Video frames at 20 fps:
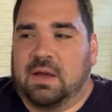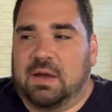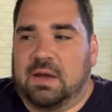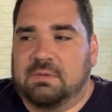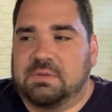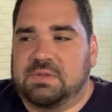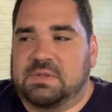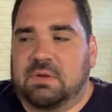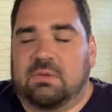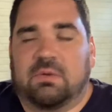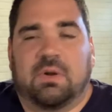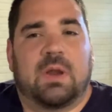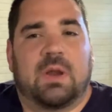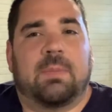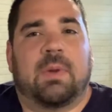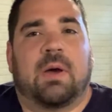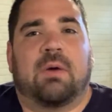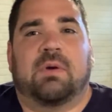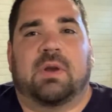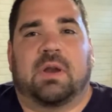is don't worry
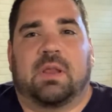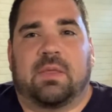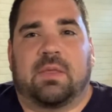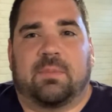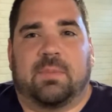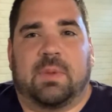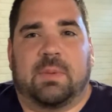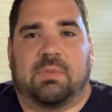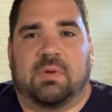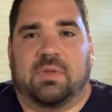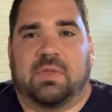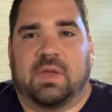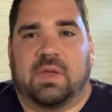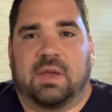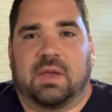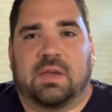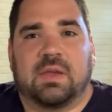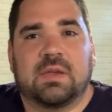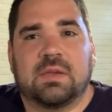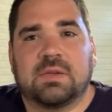about what other people think.
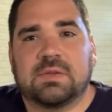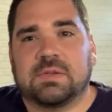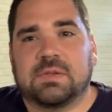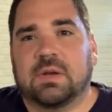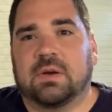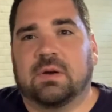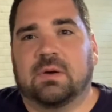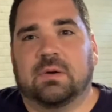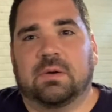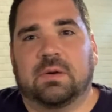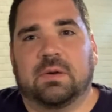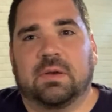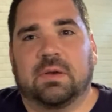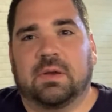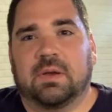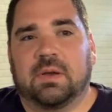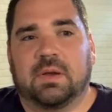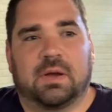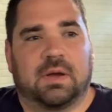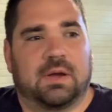So
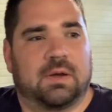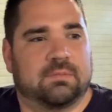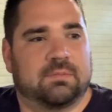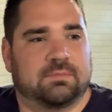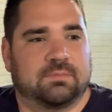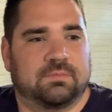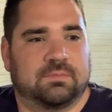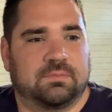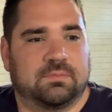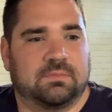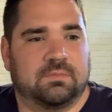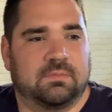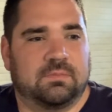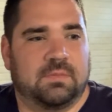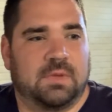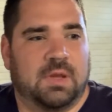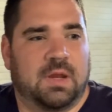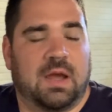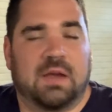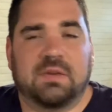
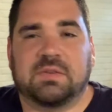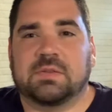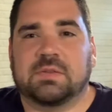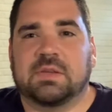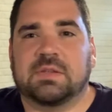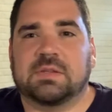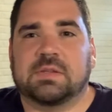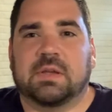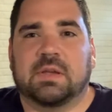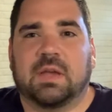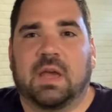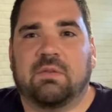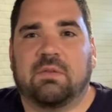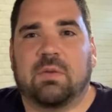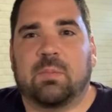obviously as a heavy